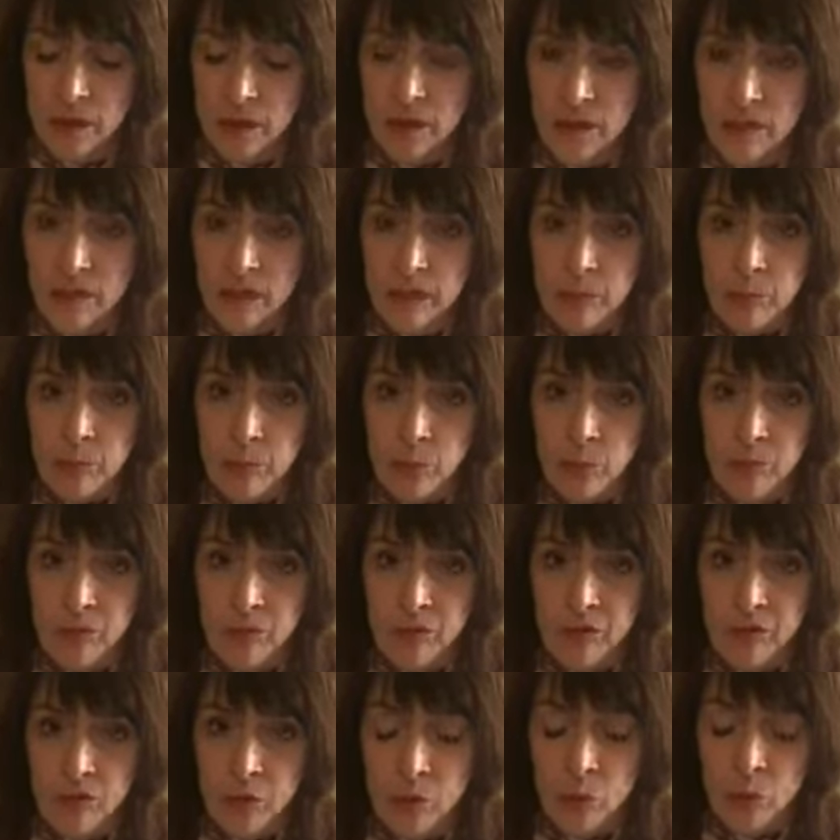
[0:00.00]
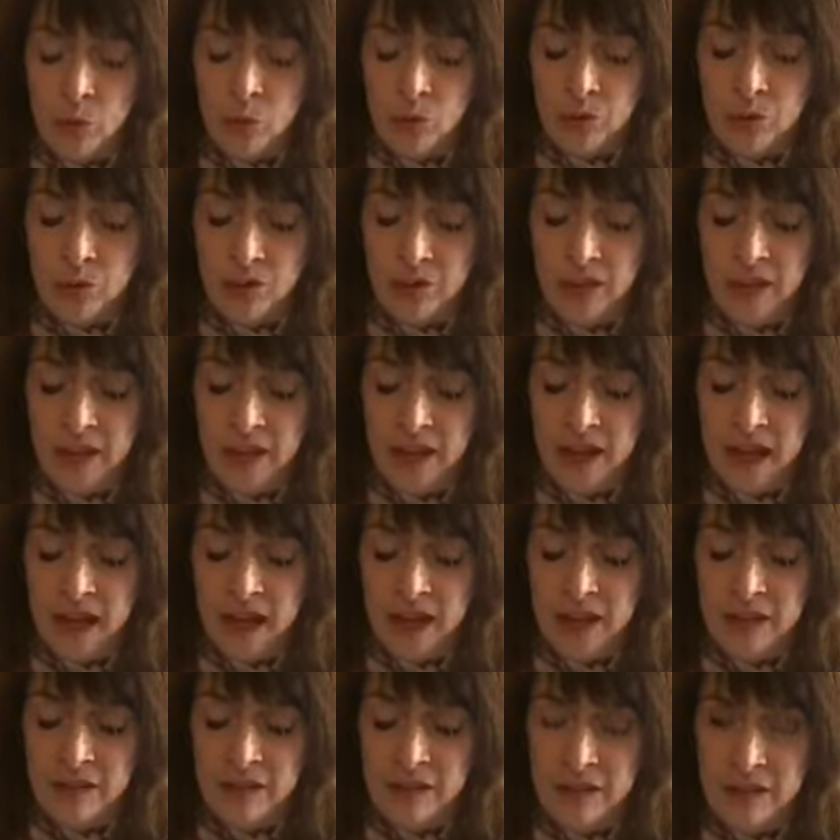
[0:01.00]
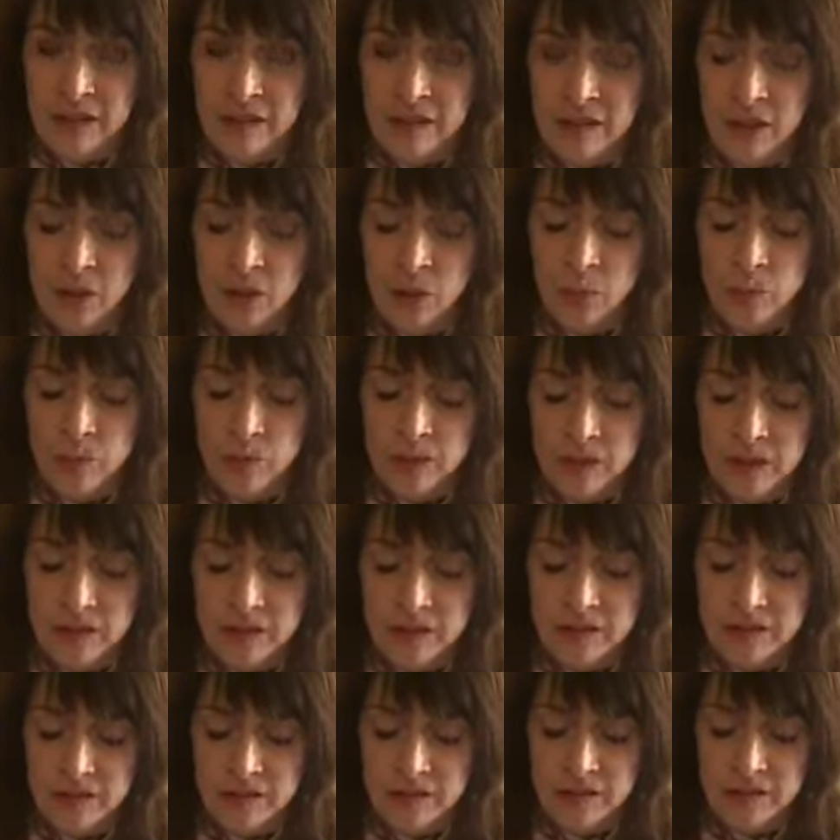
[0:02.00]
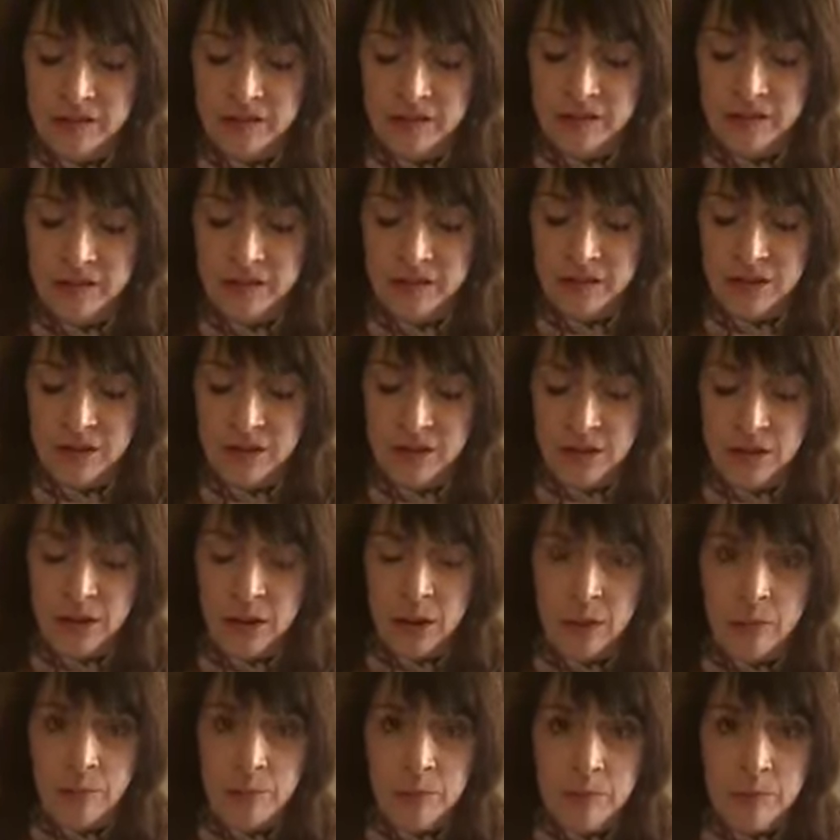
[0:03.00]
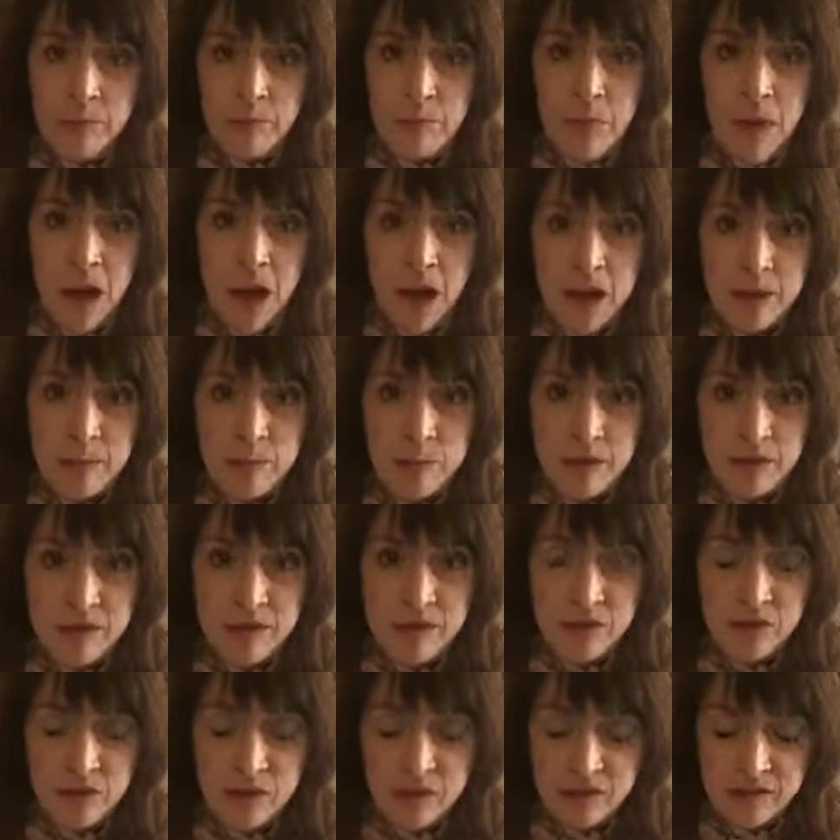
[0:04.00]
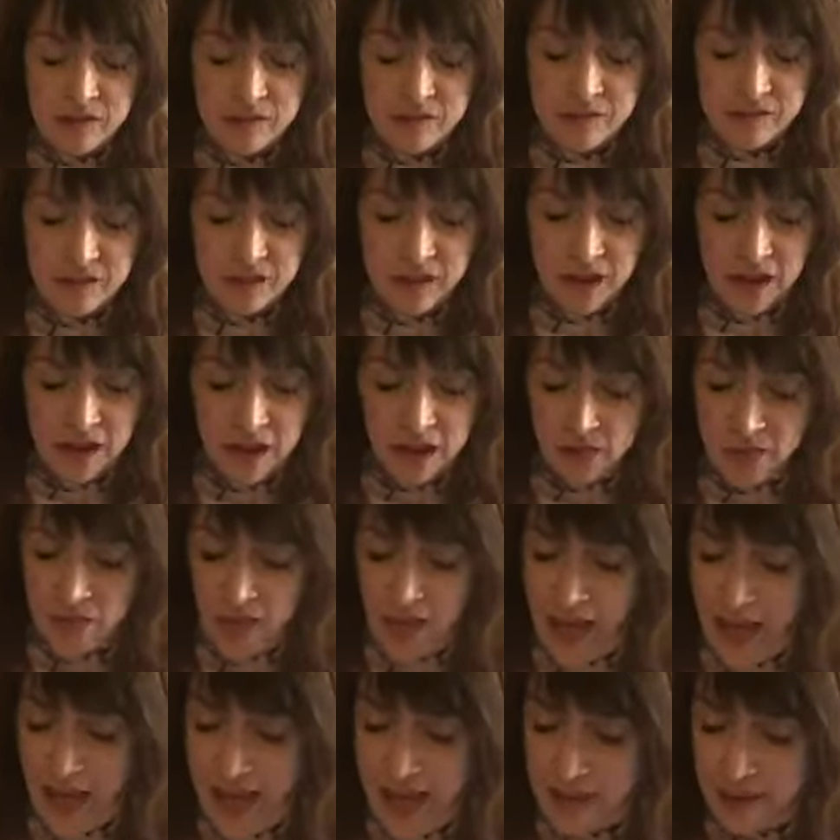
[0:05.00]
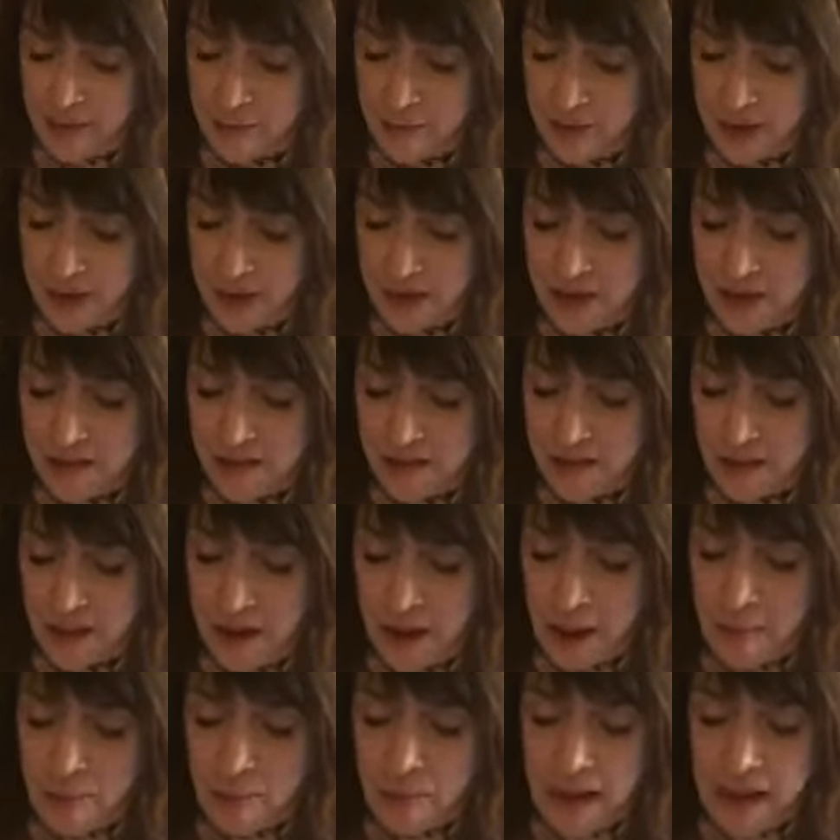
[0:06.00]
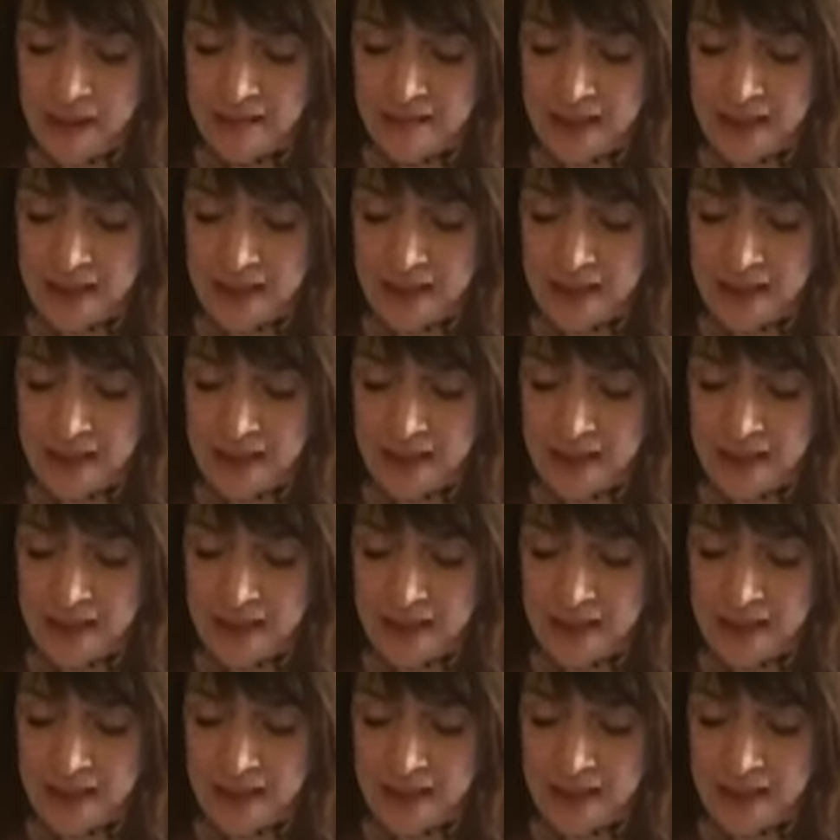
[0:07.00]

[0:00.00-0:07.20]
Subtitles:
They put forth their hands to open it, but my mistress, the handmaid, made